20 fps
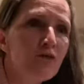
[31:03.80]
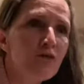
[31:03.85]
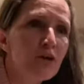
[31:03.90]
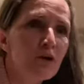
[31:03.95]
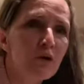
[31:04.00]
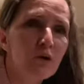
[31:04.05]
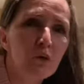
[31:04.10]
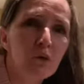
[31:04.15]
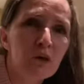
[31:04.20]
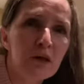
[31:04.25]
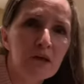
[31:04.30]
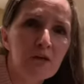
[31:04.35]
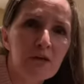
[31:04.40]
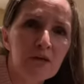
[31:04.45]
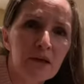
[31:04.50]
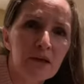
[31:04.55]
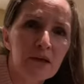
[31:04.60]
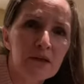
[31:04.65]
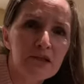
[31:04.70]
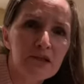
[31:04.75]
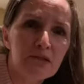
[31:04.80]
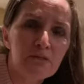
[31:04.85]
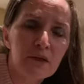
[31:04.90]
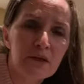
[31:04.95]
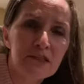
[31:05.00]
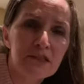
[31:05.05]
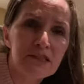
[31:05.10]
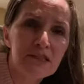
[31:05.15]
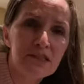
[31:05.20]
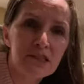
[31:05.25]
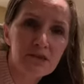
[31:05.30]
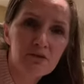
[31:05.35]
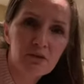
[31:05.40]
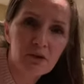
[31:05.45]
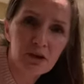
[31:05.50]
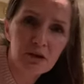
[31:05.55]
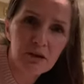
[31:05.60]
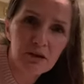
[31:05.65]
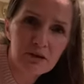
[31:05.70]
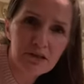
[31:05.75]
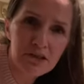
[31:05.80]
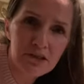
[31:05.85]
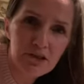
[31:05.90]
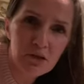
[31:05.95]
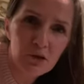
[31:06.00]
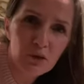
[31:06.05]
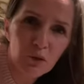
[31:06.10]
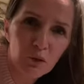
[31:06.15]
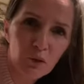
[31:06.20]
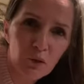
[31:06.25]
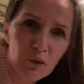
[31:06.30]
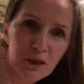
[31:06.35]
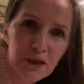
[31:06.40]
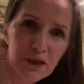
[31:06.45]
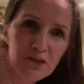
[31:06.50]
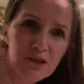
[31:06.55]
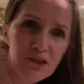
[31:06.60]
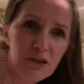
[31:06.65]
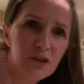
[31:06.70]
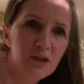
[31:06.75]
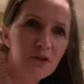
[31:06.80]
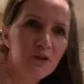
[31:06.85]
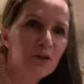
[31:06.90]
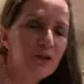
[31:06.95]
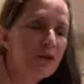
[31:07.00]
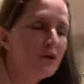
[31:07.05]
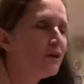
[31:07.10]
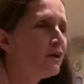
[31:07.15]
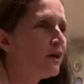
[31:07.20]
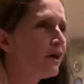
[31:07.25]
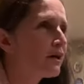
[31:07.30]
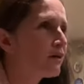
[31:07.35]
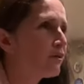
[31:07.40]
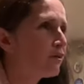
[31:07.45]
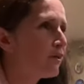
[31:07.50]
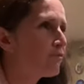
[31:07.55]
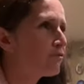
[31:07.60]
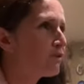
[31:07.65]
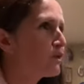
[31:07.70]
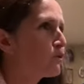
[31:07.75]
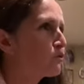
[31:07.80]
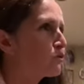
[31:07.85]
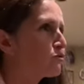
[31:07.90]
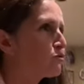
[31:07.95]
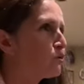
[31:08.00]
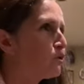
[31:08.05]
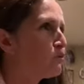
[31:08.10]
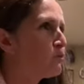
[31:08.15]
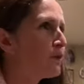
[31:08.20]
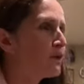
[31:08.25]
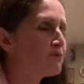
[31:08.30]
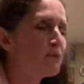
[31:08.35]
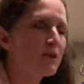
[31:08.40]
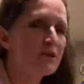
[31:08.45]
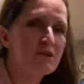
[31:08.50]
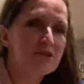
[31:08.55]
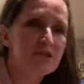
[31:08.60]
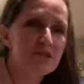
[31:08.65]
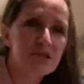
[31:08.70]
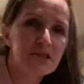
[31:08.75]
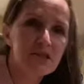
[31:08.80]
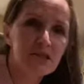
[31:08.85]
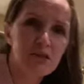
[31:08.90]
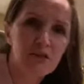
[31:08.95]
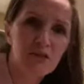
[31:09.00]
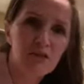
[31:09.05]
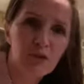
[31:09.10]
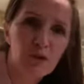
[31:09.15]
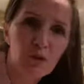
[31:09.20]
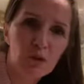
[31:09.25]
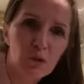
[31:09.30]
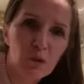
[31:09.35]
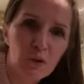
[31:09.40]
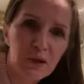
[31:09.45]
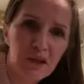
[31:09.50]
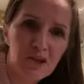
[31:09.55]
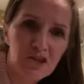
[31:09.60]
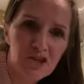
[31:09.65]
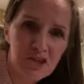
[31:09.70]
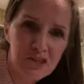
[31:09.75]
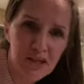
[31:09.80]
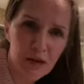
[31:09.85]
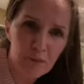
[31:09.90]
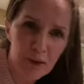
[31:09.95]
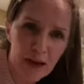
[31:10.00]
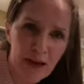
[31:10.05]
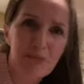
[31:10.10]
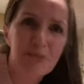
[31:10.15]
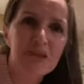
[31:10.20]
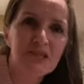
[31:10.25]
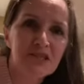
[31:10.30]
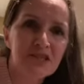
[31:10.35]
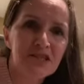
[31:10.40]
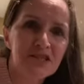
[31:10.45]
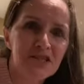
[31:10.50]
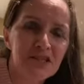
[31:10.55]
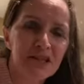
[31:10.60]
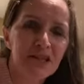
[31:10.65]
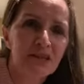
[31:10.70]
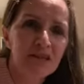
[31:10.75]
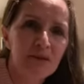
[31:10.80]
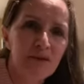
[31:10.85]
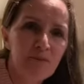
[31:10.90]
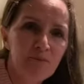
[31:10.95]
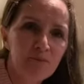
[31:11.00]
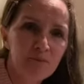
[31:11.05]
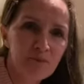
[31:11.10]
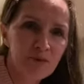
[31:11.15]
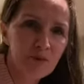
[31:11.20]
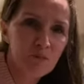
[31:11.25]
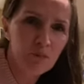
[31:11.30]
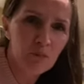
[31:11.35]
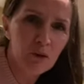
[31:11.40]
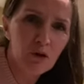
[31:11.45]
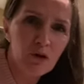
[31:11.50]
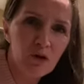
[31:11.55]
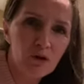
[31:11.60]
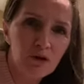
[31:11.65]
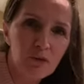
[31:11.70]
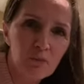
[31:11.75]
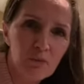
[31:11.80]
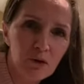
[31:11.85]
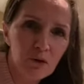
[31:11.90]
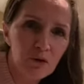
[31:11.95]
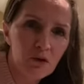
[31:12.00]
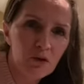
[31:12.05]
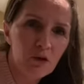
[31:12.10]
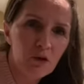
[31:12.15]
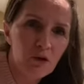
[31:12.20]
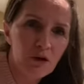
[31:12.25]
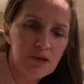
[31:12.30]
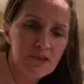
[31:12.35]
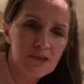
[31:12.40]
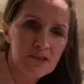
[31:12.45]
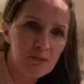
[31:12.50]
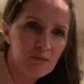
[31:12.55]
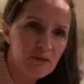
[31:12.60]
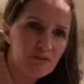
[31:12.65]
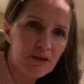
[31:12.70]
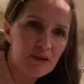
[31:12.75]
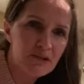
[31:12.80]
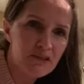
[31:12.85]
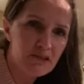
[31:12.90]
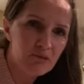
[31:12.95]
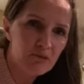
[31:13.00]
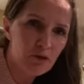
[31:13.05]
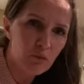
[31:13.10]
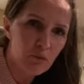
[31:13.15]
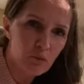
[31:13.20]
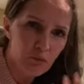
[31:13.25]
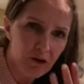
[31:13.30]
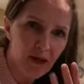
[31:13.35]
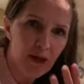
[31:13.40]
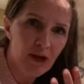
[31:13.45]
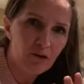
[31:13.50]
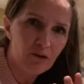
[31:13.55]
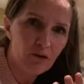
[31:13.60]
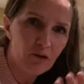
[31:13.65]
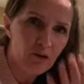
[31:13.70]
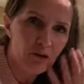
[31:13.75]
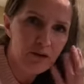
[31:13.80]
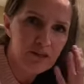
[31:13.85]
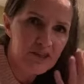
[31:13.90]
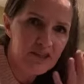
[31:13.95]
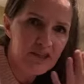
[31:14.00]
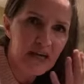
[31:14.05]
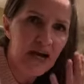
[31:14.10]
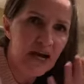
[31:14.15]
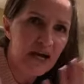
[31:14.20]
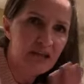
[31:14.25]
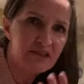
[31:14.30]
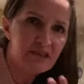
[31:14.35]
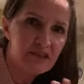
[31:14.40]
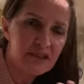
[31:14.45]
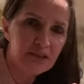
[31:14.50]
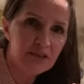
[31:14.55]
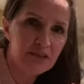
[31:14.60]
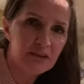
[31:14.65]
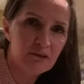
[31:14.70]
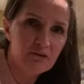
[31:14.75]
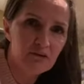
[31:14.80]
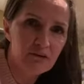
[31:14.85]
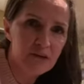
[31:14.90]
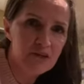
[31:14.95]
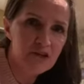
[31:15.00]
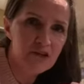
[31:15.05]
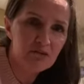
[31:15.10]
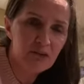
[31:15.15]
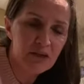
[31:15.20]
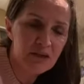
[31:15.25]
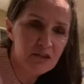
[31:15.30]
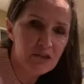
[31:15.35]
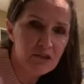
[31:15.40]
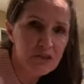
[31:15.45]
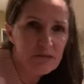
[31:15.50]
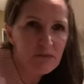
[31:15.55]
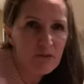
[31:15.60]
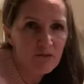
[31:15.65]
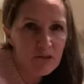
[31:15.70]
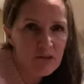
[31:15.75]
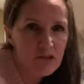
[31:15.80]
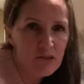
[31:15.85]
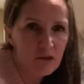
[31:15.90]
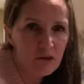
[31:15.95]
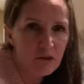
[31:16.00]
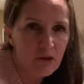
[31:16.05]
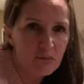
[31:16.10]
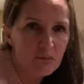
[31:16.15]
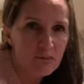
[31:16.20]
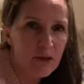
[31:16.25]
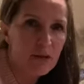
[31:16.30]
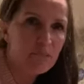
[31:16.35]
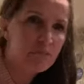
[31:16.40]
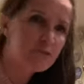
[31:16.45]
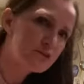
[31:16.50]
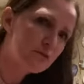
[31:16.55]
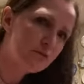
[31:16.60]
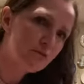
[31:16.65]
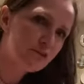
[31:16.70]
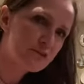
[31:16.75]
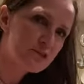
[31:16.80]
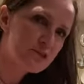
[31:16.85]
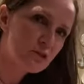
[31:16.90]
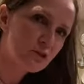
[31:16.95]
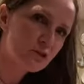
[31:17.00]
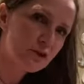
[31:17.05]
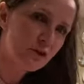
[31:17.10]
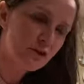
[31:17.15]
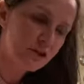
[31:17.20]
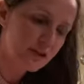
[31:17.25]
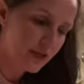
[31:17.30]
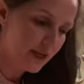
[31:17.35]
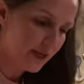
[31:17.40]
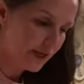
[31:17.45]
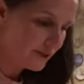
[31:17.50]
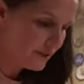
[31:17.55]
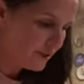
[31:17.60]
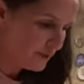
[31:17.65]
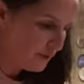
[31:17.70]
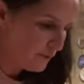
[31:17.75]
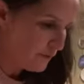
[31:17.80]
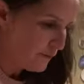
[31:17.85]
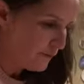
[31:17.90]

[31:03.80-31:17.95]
I forgot Huia in the list of my sisters. I've got a little sister called Huia too. I rattled off all my brothers and sisters. I forgot Huia. She's our baby sister. Blonde and blue-eyed. Some of us have got brown eyes, dark skin, and the rest of us, because some of us look like mum, some of us look like dad.